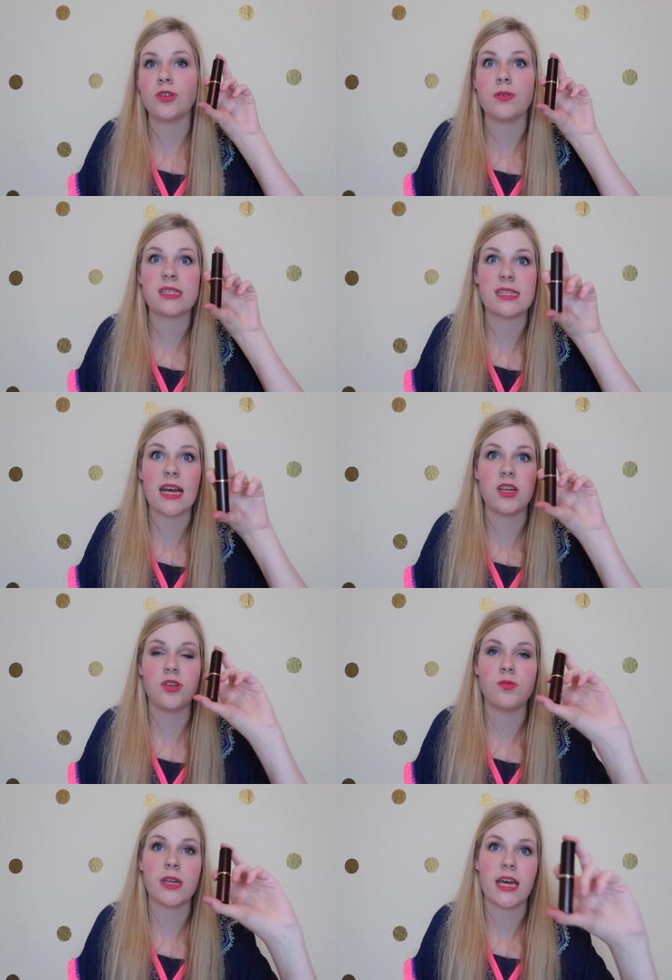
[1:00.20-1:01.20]
to stay
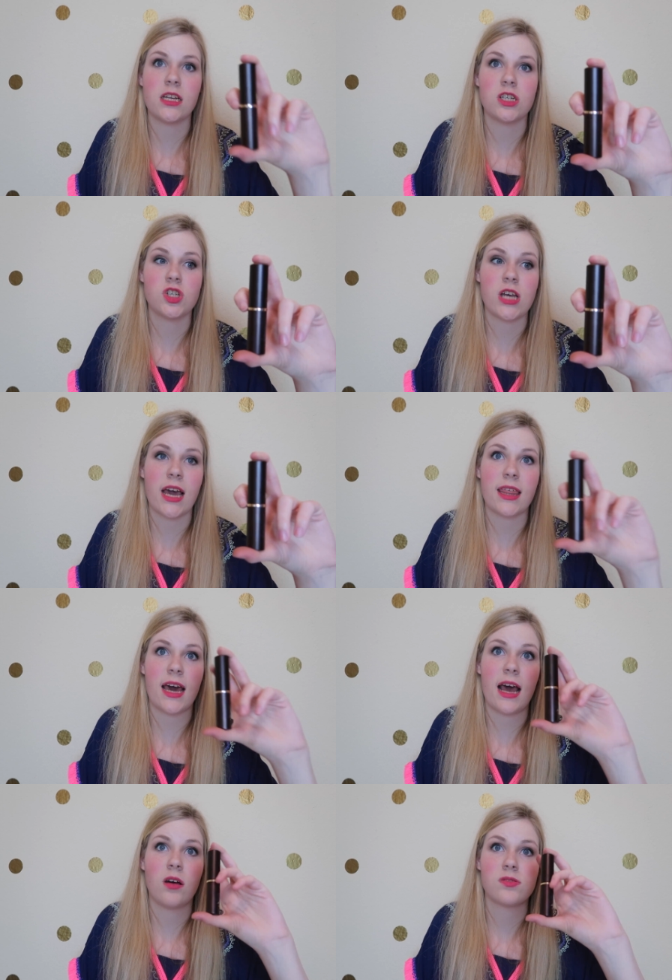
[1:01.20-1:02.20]
tuned and check
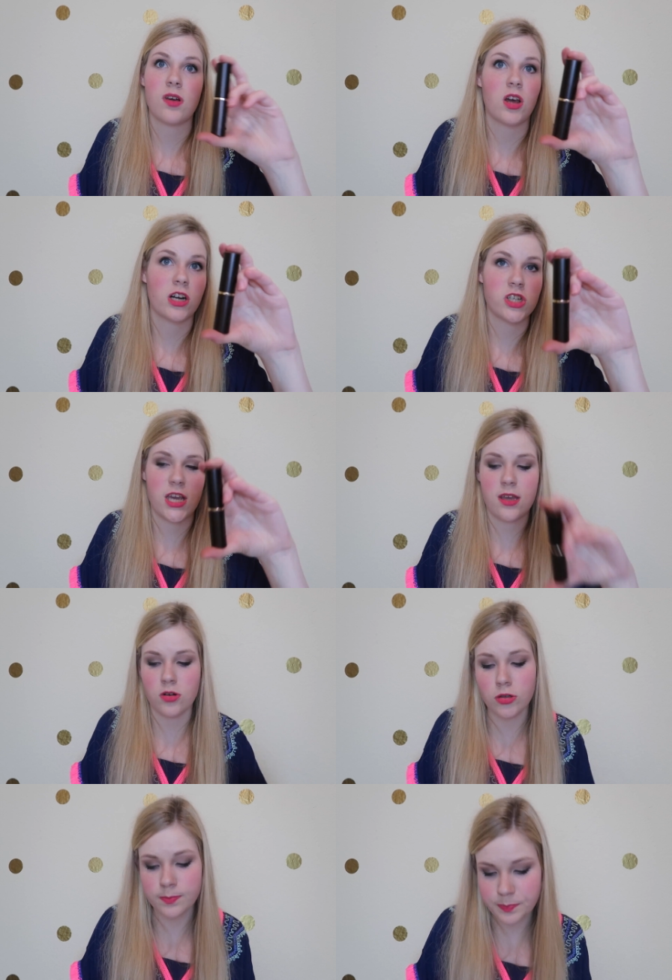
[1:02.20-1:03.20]
that out on our
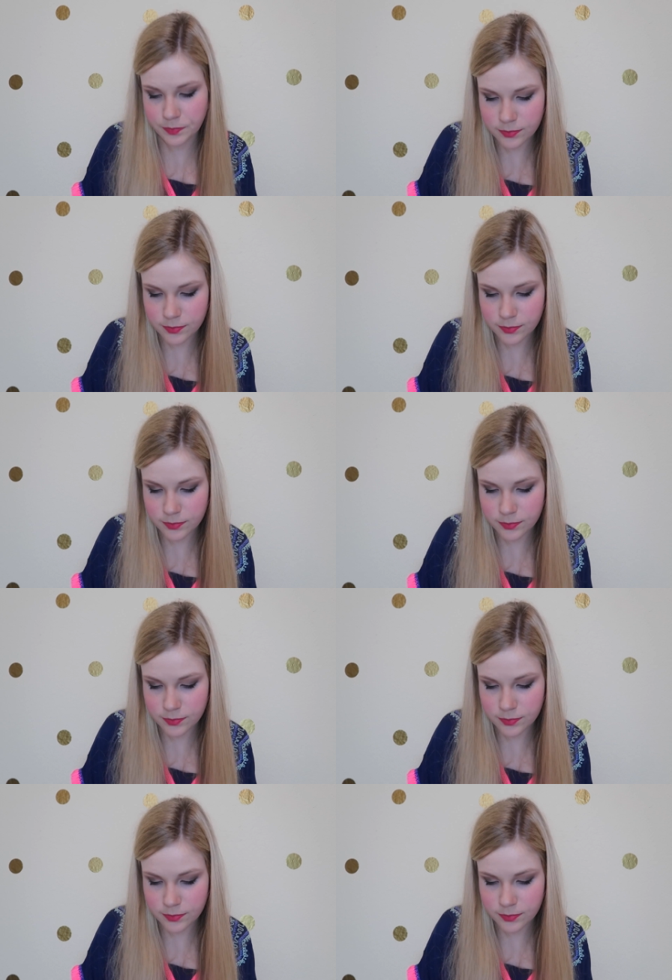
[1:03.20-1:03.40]
channel.